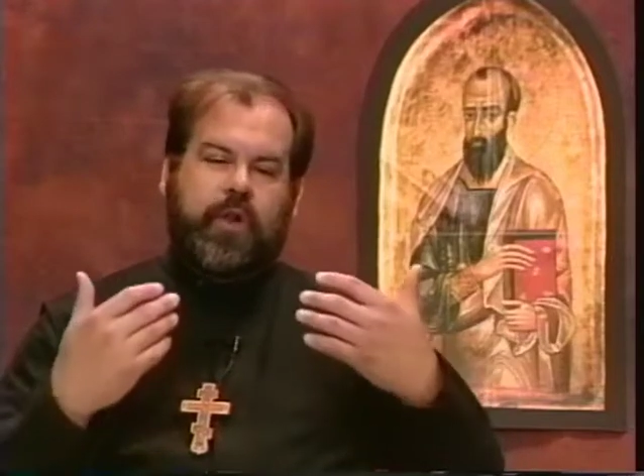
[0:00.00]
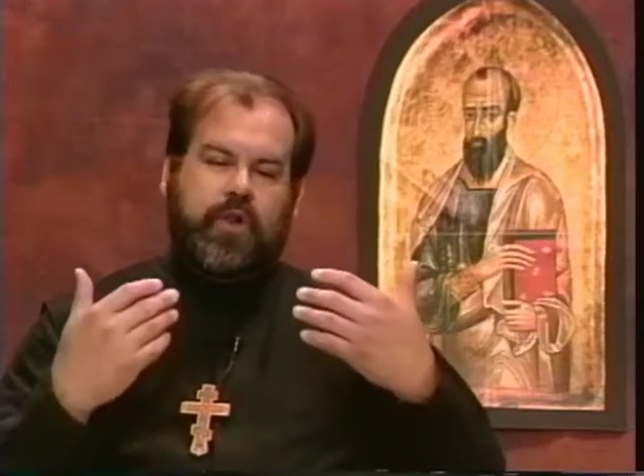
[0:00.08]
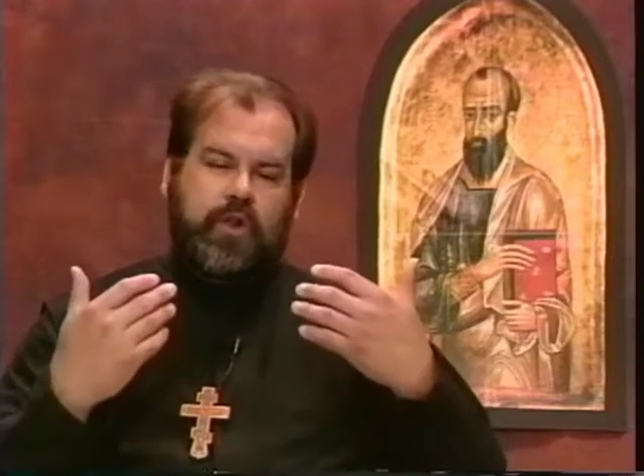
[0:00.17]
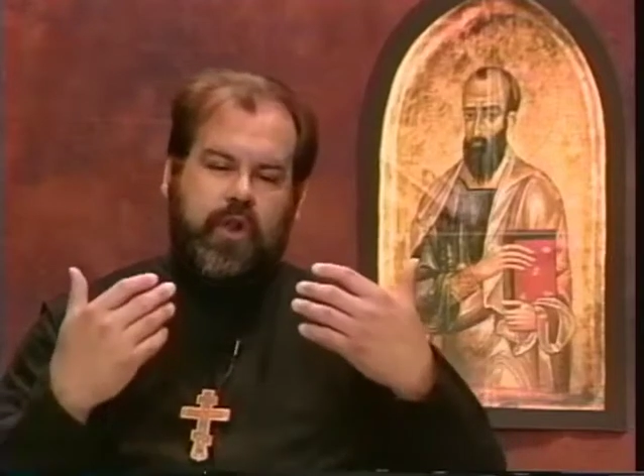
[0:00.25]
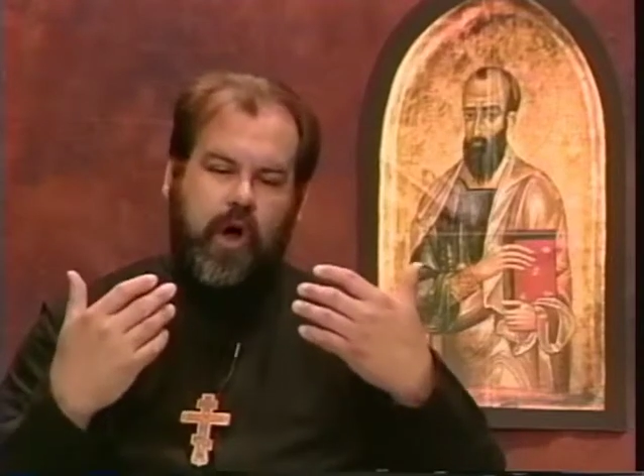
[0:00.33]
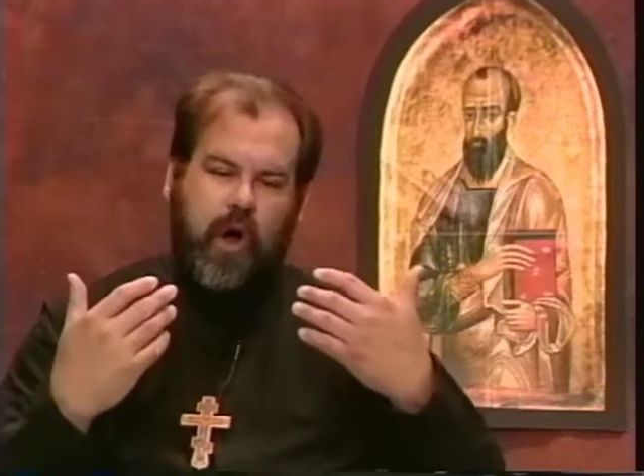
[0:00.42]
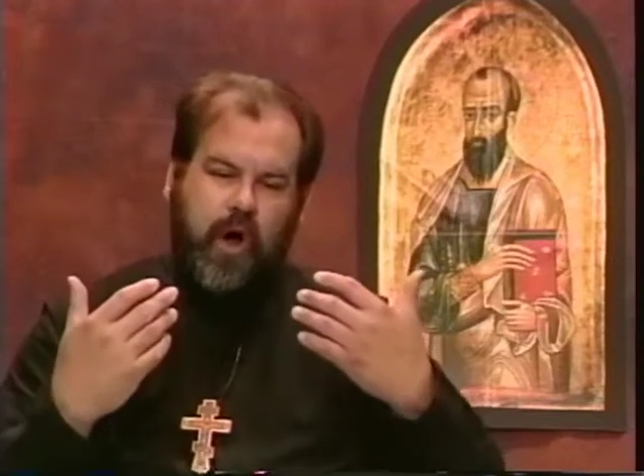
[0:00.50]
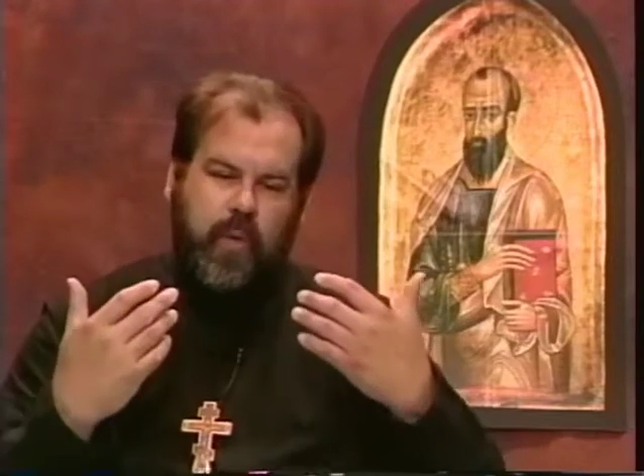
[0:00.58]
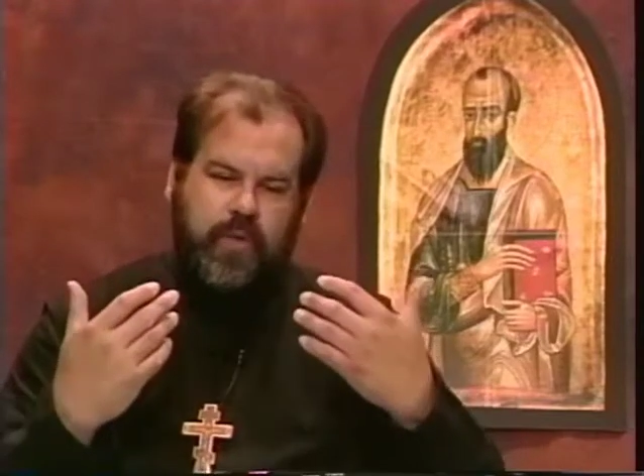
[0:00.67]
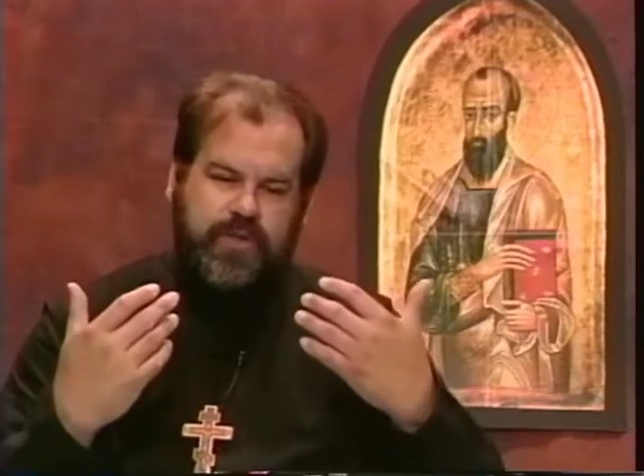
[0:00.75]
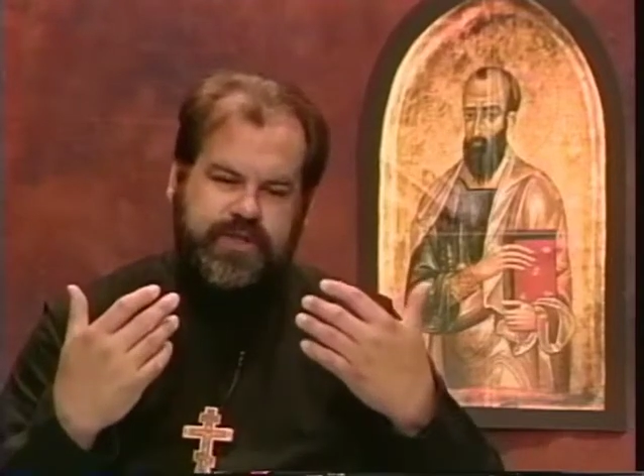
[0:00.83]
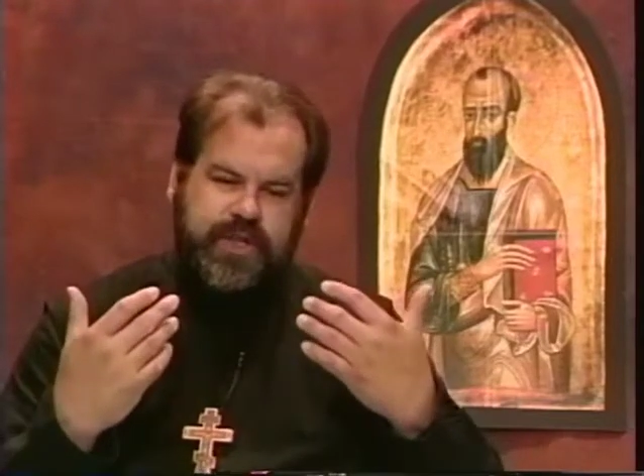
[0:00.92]
the law
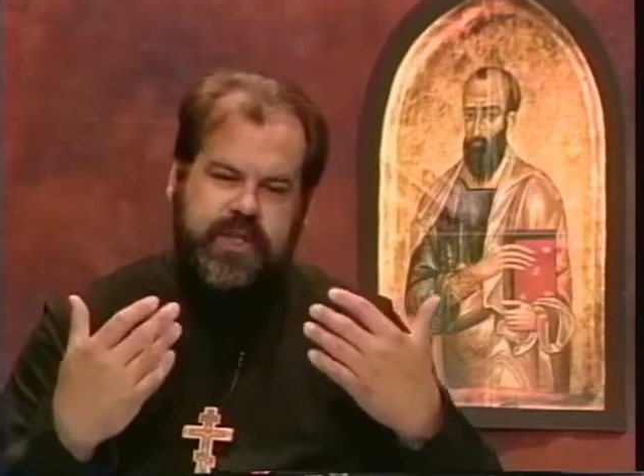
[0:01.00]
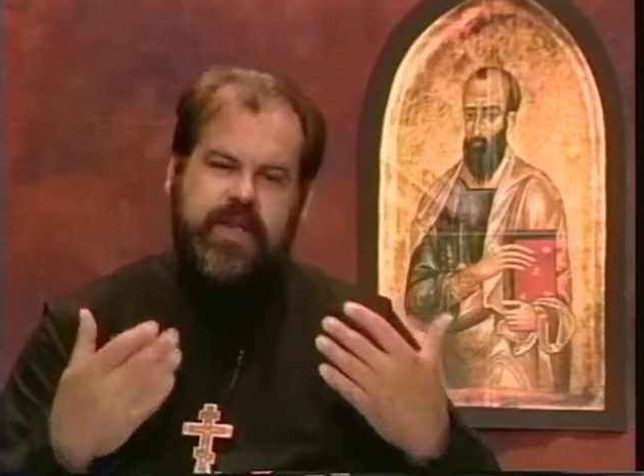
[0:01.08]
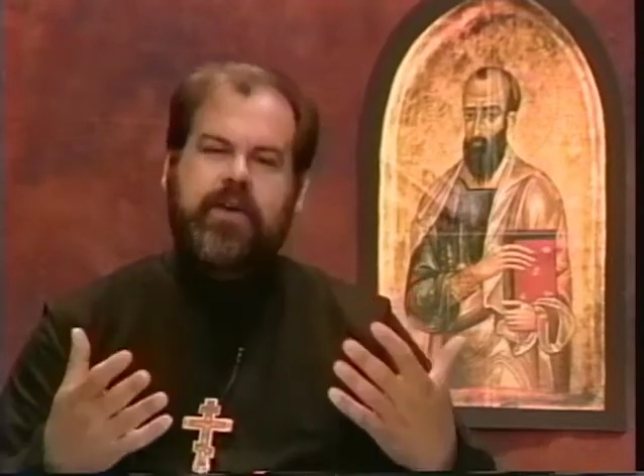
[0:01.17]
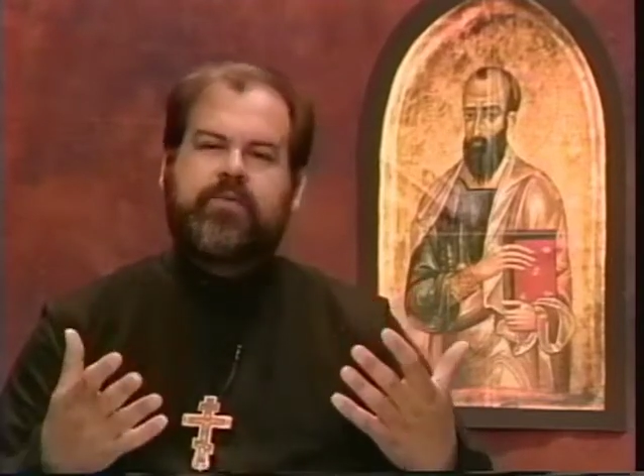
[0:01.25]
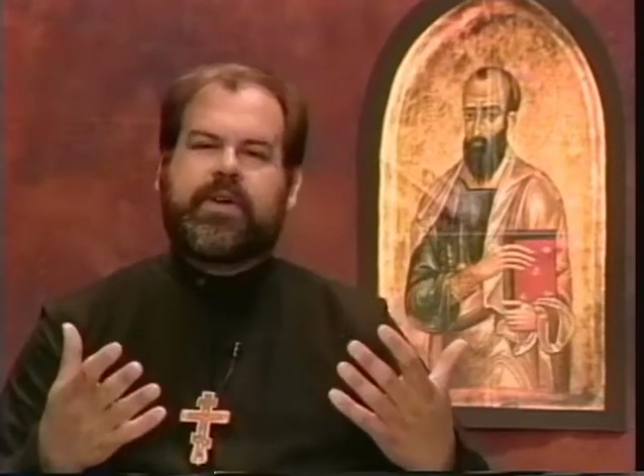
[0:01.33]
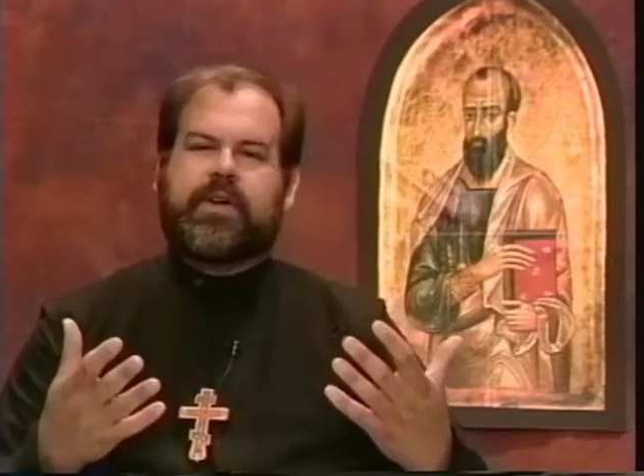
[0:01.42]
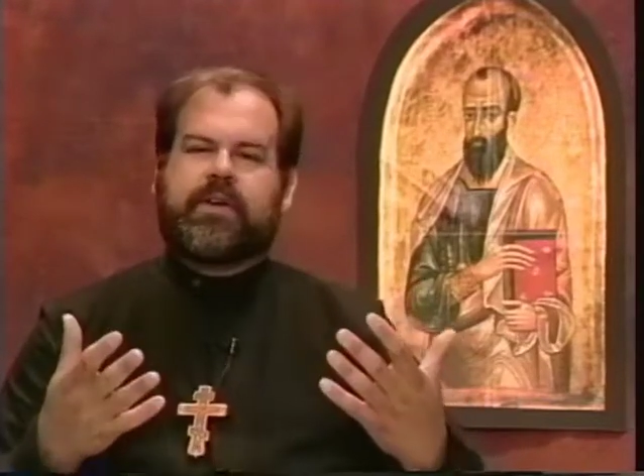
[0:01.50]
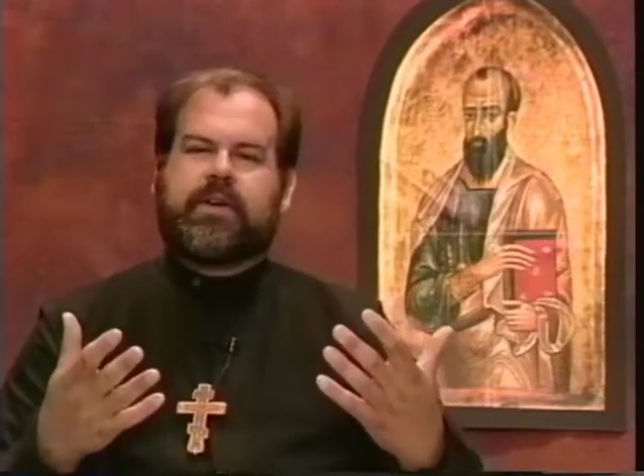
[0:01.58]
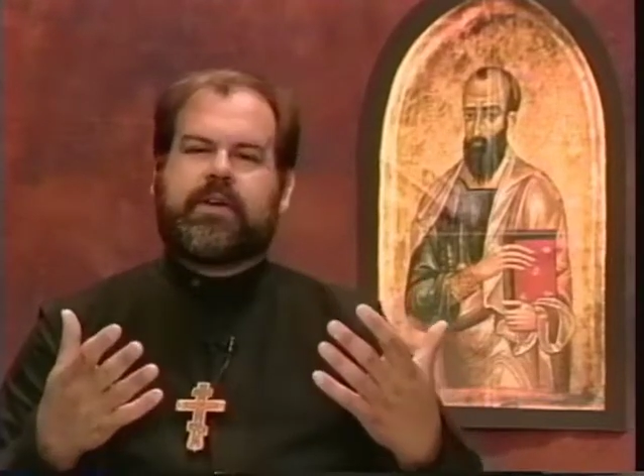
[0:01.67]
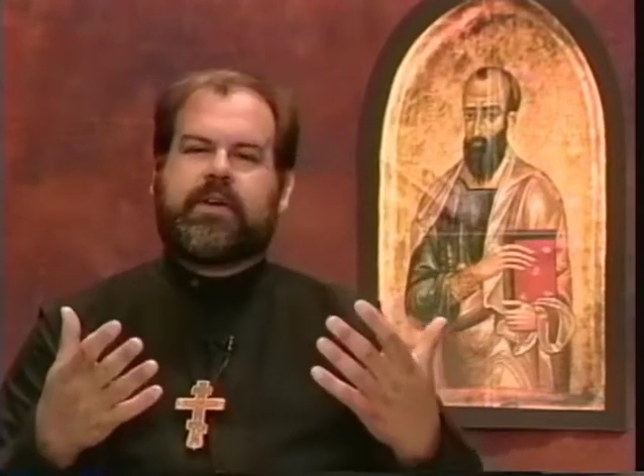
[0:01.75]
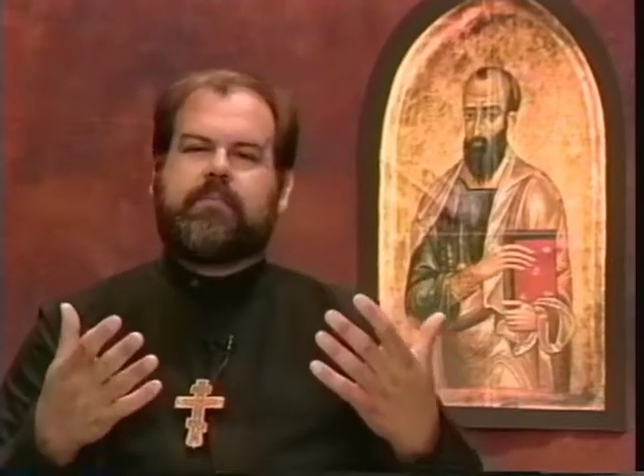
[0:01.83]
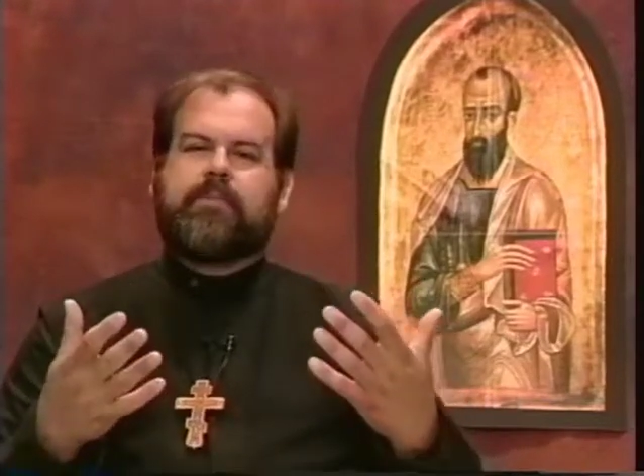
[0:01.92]
was given